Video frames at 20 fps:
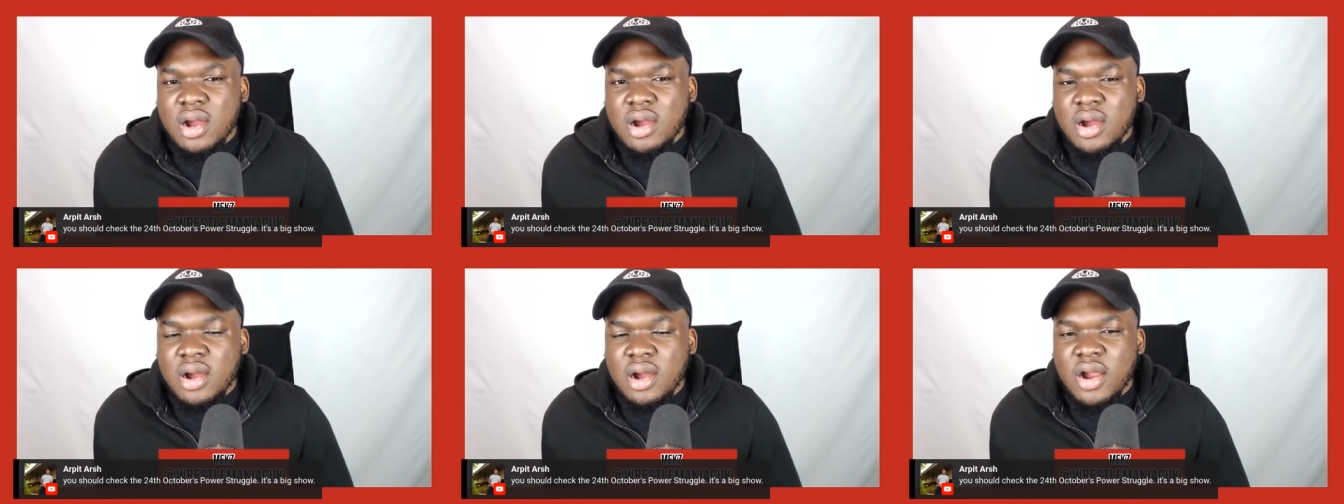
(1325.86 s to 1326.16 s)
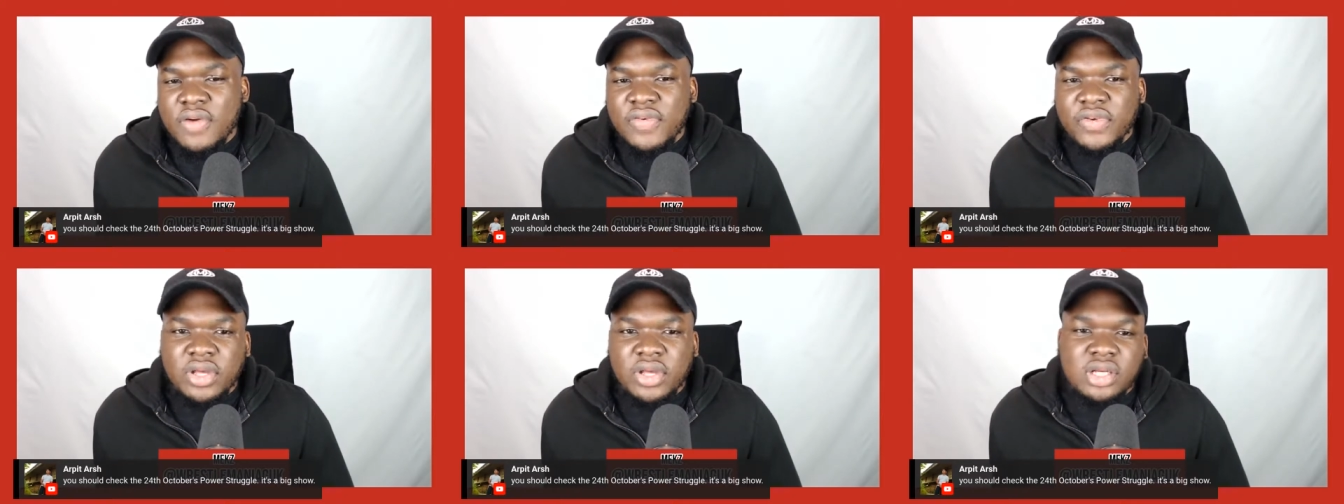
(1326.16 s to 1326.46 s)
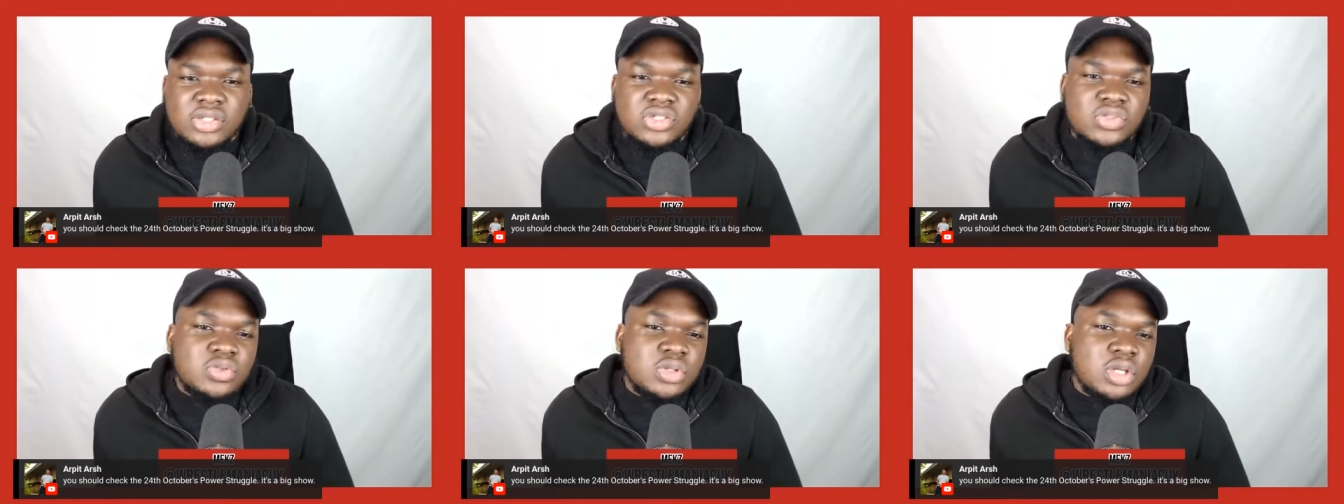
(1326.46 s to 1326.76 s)
I think I
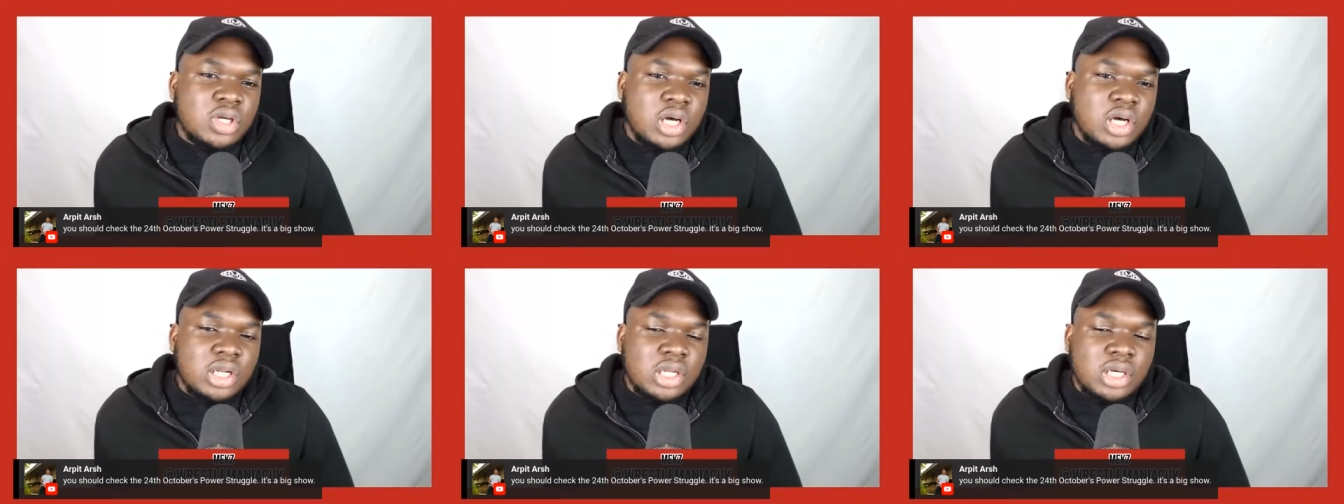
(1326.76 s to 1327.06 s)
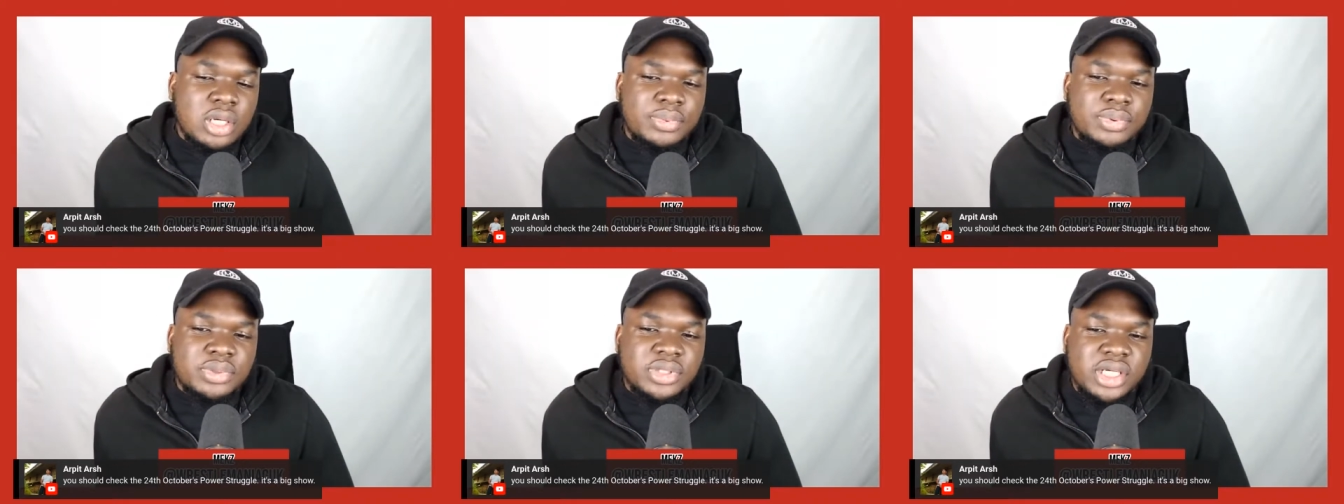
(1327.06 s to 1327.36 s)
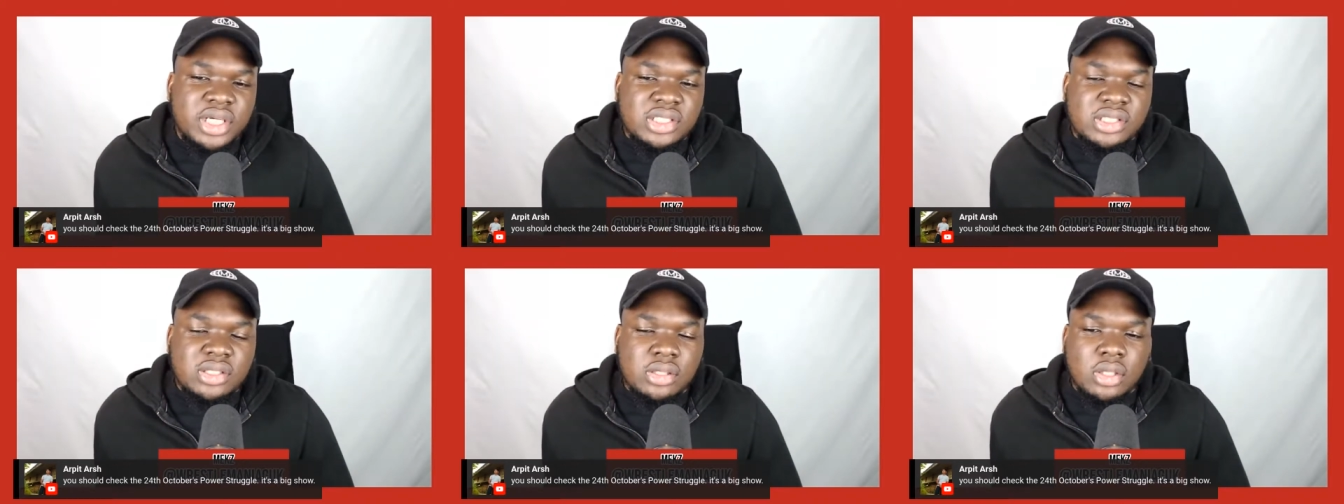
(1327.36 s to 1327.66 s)
saw the card a couple
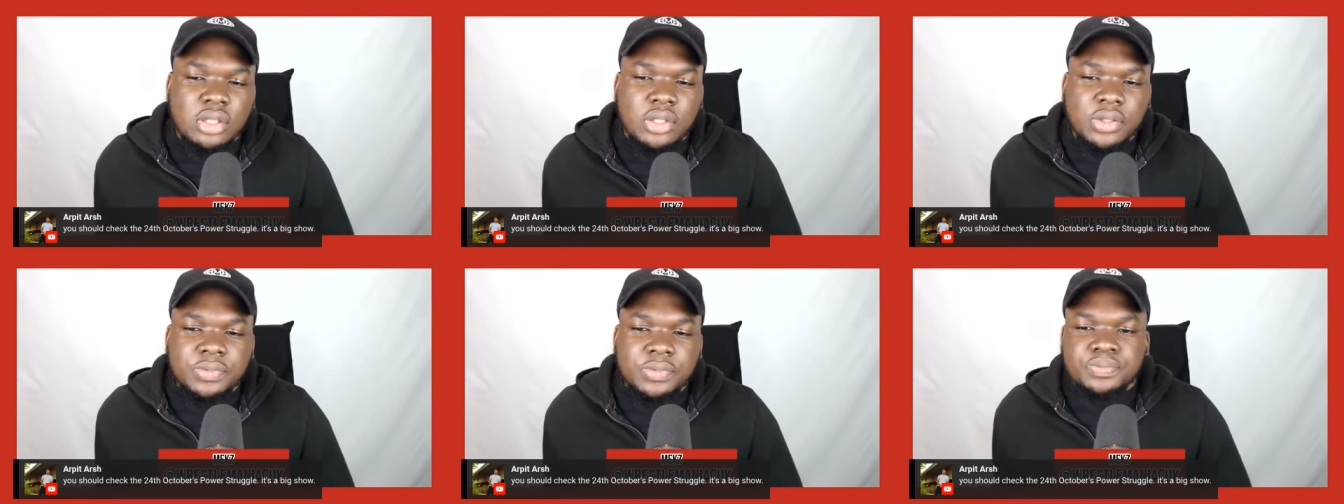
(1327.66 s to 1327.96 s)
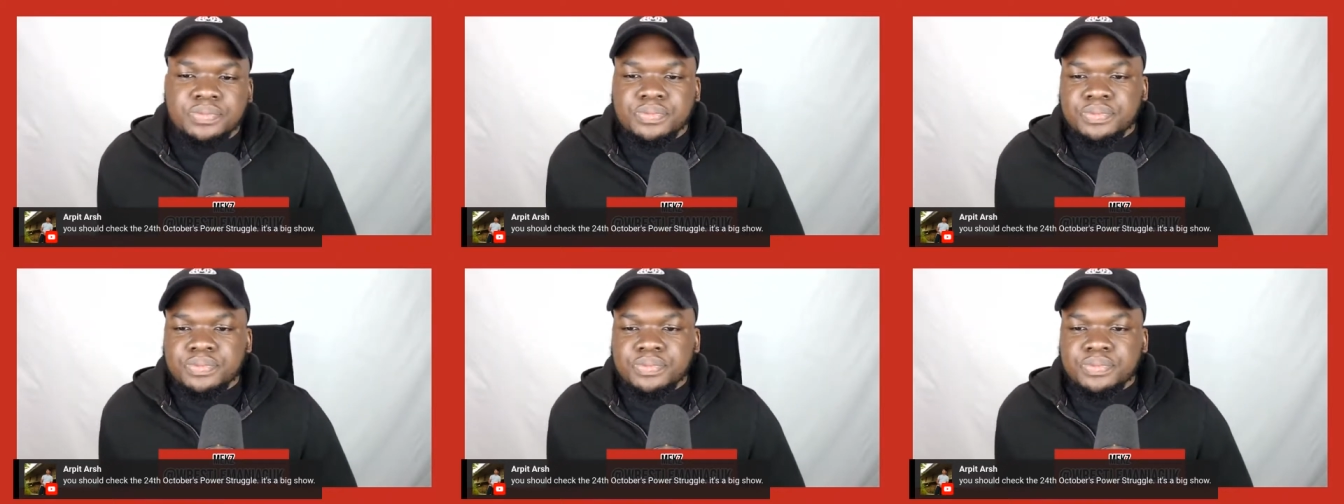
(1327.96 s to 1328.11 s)
days ago.